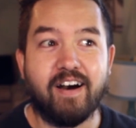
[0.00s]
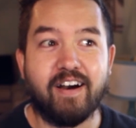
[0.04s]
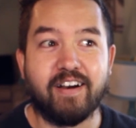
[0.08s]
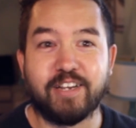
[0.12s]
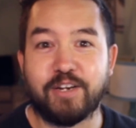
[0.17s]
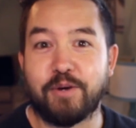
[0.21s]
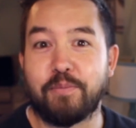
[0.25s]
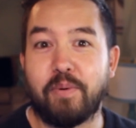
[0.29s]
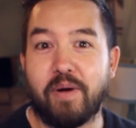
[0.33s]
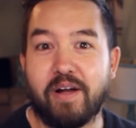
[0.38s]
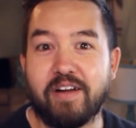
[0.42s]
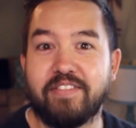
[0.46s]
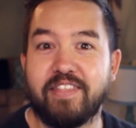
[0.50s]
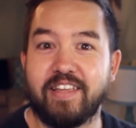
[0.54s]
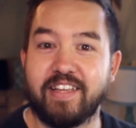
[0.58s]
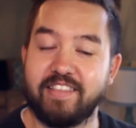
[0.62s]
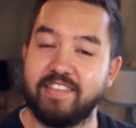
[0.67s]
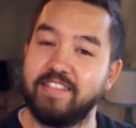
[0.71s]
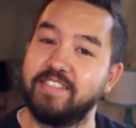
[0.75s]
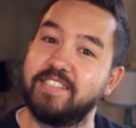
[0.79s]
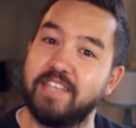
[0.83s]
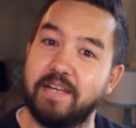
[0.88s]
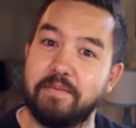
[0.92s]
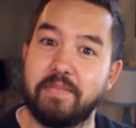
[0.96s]
you're probably thinking
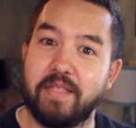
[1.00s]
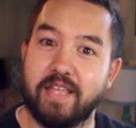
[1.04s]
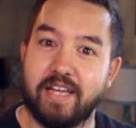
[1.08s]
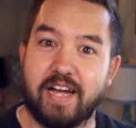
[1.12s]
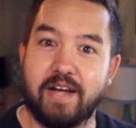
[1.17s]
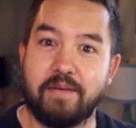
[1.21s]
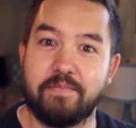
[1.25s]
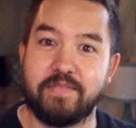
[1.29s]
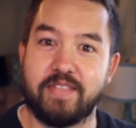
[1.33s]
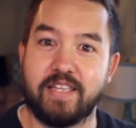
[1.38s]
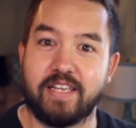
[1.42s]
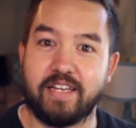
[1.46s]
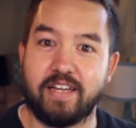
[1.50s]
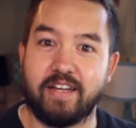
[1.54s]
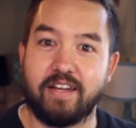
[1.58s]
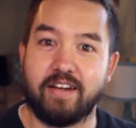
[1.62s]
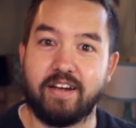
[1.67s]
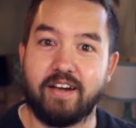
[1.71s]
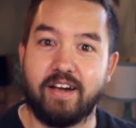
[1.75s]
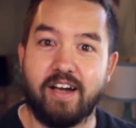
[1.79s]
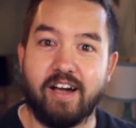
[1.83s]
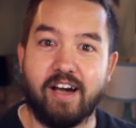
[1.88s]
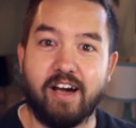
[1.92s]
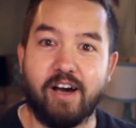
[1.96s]
the same thing I'm thinking.
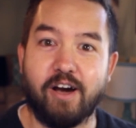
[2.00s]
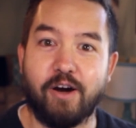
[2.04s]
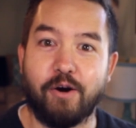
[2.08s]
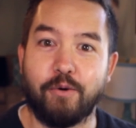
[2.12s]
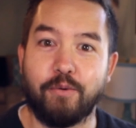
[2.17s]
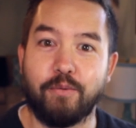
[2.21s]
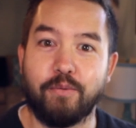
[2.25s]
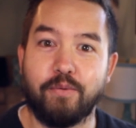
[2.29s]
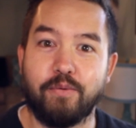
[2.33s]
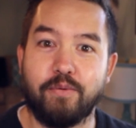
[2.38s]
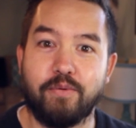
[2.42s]
Uh-oh,